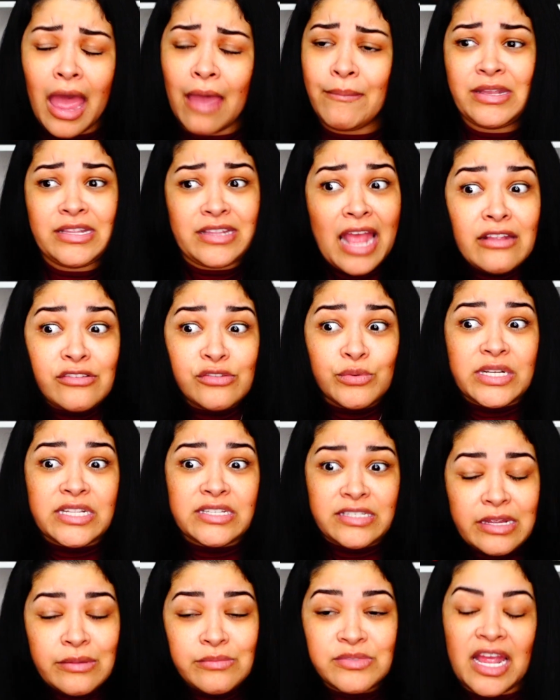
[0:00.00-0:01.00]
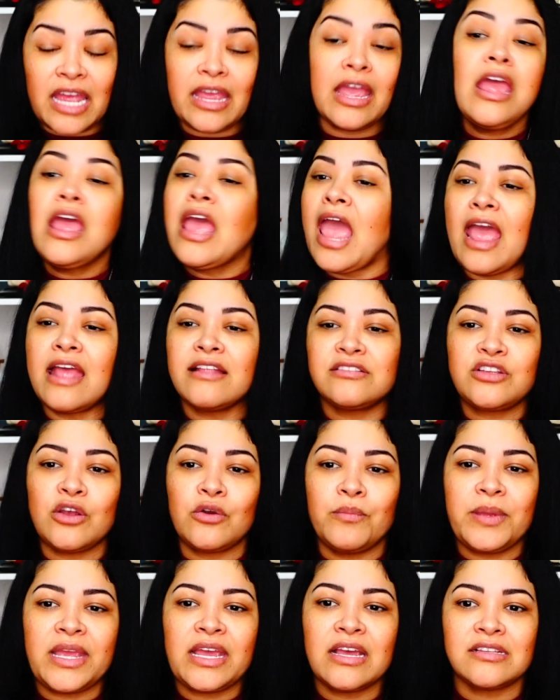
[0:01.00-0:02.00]
I mean, that's what it seems like. And so,
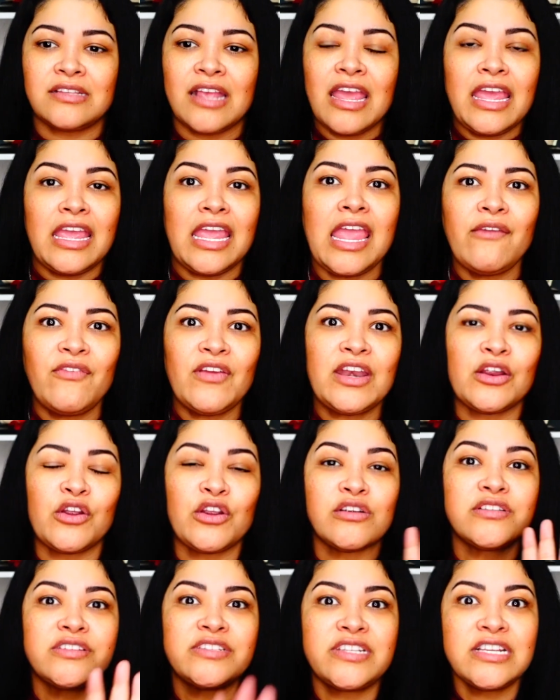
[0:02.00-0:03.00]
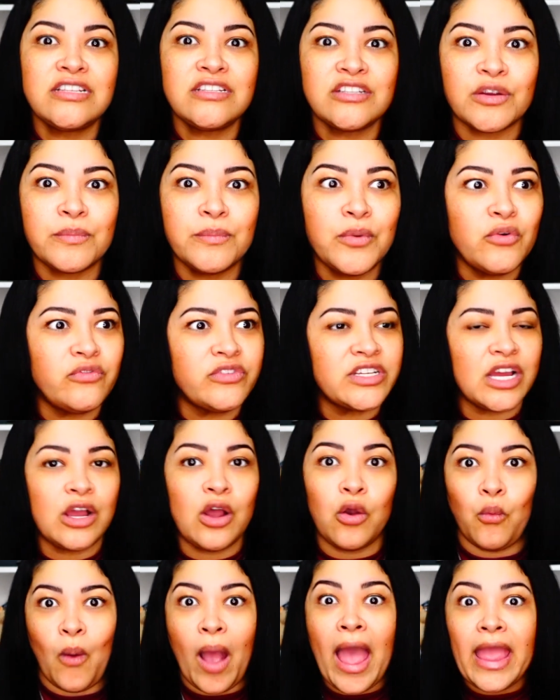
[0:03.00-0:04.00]
because even her sister moved to
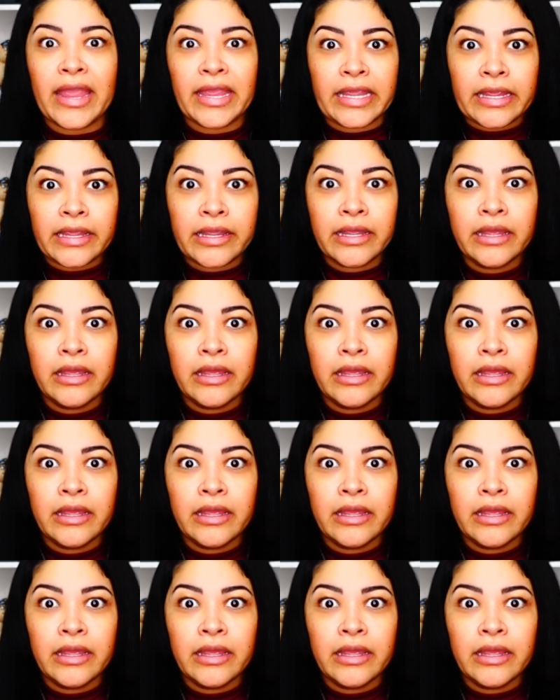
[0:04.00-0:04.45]
Hawaii,